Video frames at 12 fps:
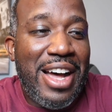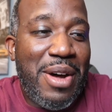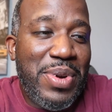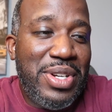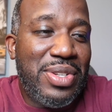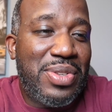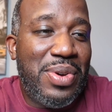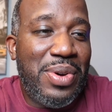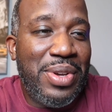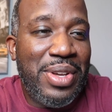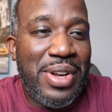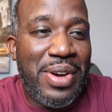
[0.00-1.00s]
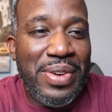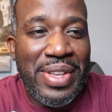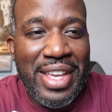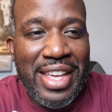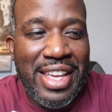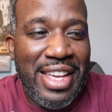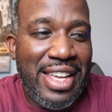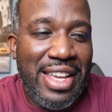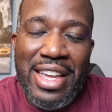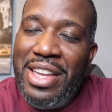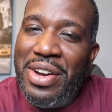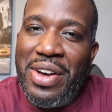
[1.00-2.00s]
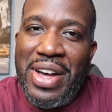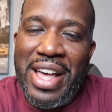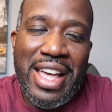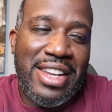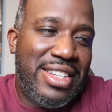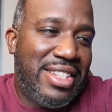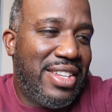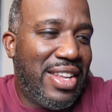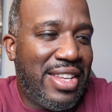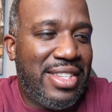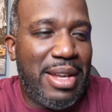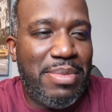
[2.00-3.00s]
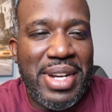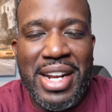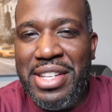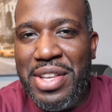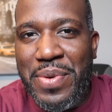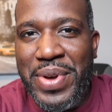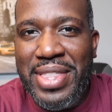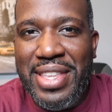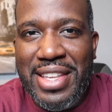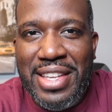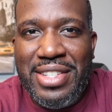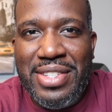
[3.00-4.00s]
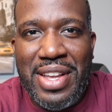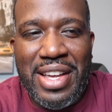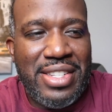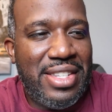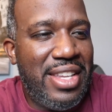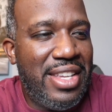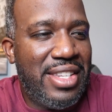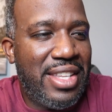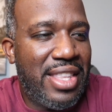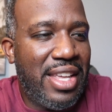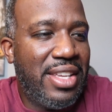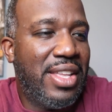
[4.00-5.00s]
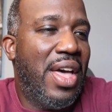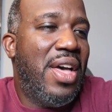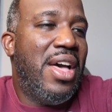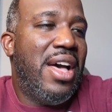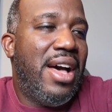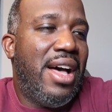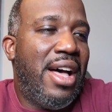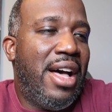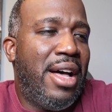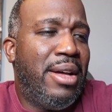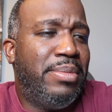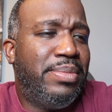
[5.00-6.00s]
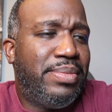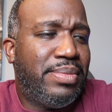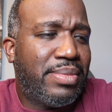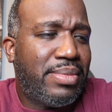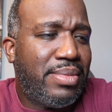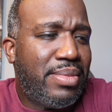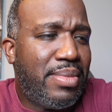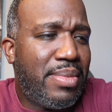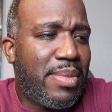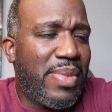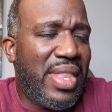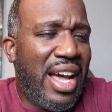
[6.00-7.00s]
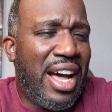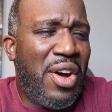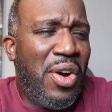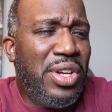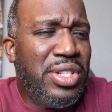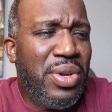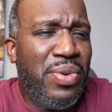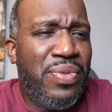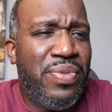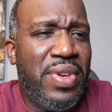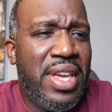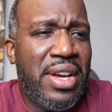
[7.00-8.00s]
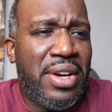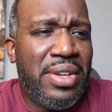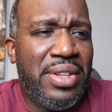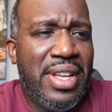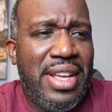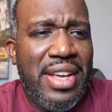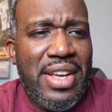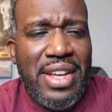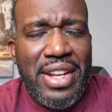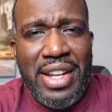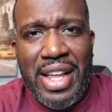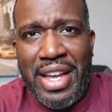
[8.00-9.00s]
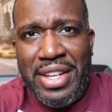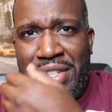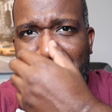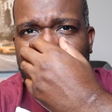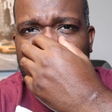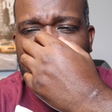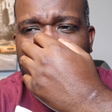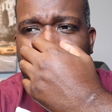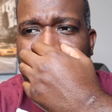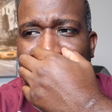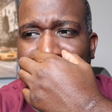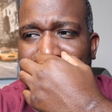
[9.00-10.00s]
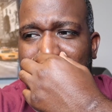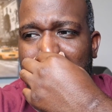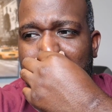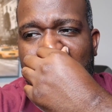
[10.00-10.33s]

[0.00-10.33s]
which is cool. You know, it's something I deal with. It's a sneezing thing. I also feel like sometimes